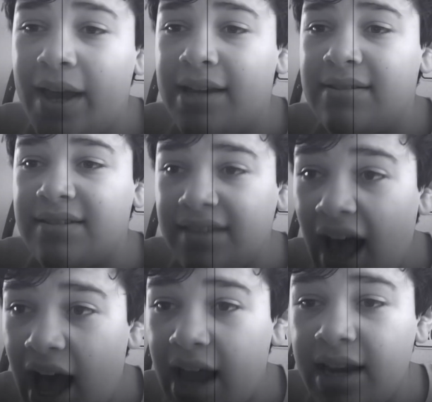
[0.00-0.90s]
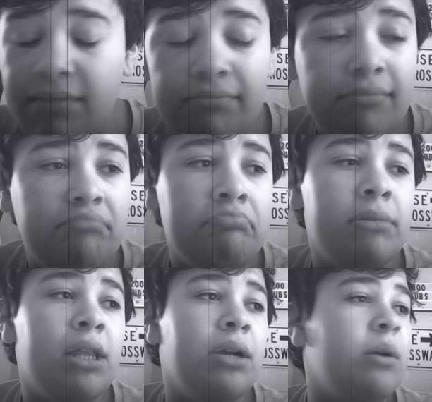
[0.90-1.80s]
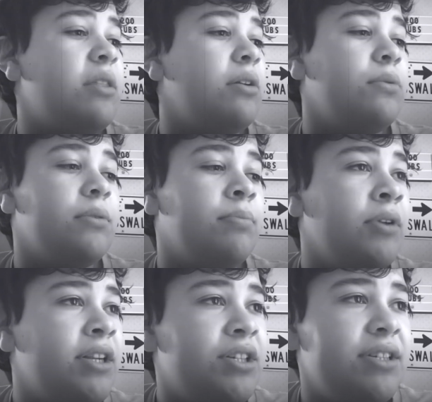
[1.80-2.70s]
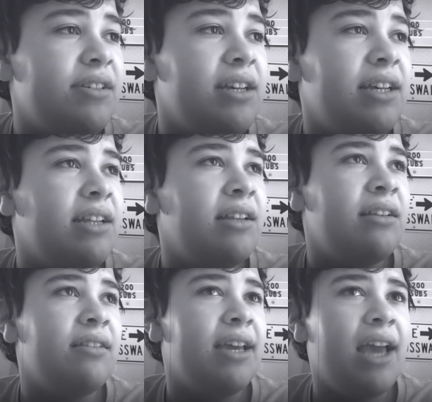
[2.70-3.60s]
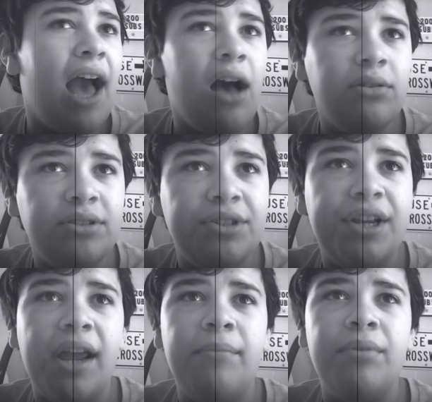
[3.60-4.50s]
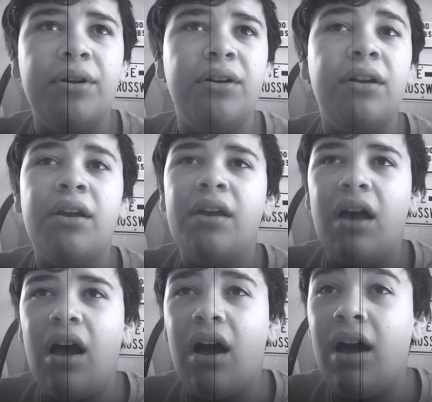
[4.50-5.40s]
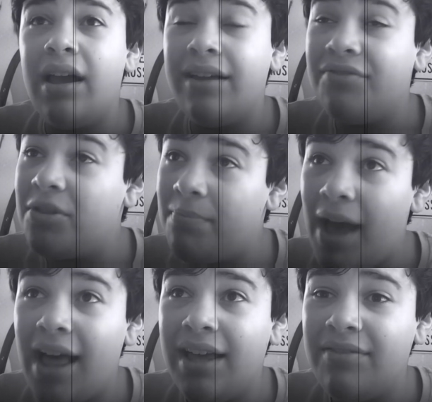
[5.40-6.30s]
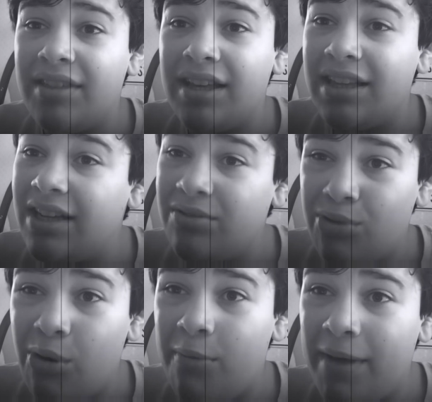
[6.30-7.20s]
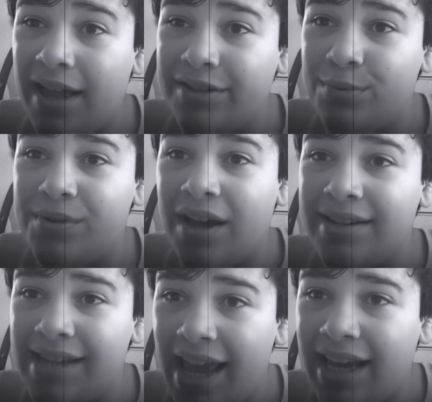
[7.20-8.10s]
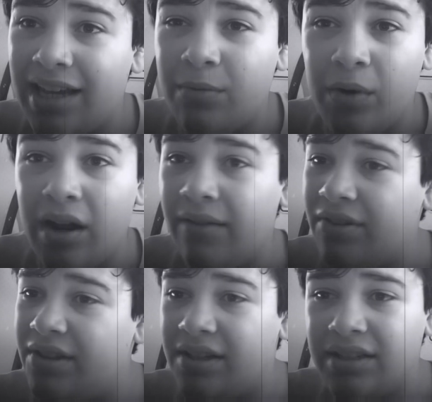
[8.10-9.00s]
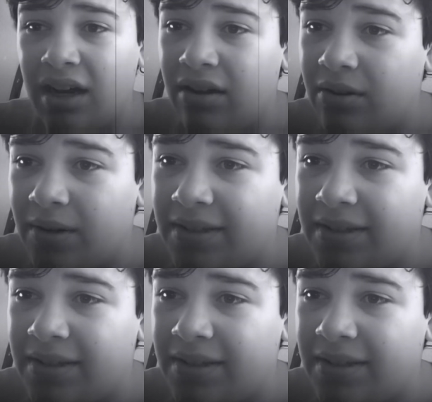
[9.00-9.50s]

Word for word: inside. There, there were breaches in the House chamber. Uh, if the ball- if the electoral ballots were not taken wherever the Congress